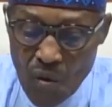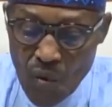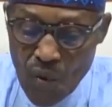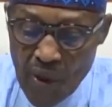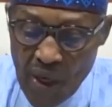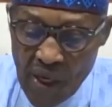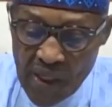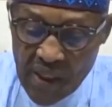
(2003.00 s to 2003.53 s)

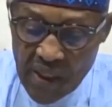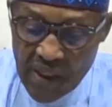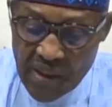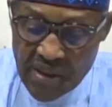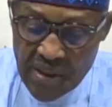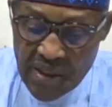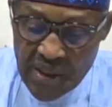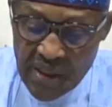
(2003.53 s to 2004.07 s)
We are
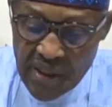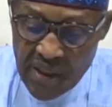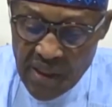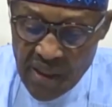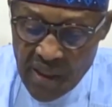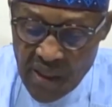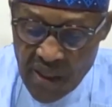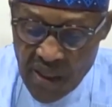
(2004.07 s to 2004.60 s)
currently
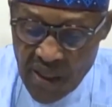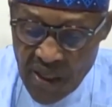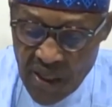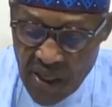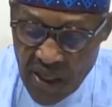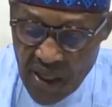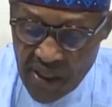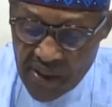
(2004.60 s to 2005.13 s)

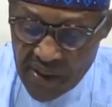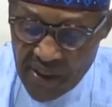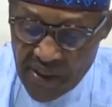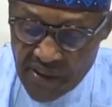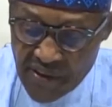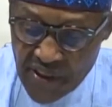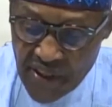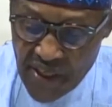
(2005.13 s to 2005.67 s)

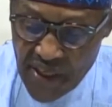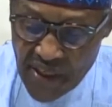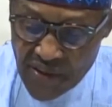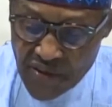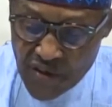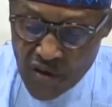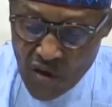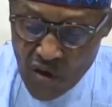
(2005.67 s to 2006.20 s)
engaging
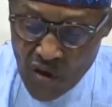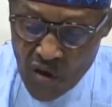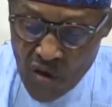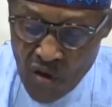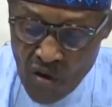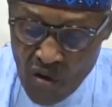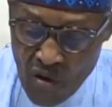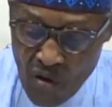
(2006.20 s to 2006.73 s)
heads
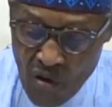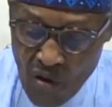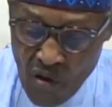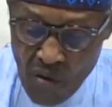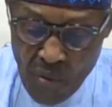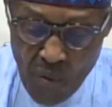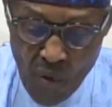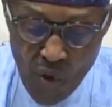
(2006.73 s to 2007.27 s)

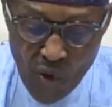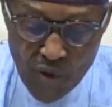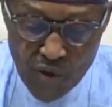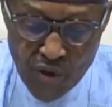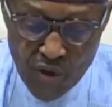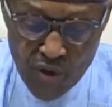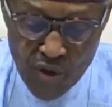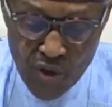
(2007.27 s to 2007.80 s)
of
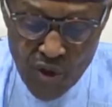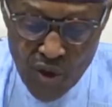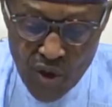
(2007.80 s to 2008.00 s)
courts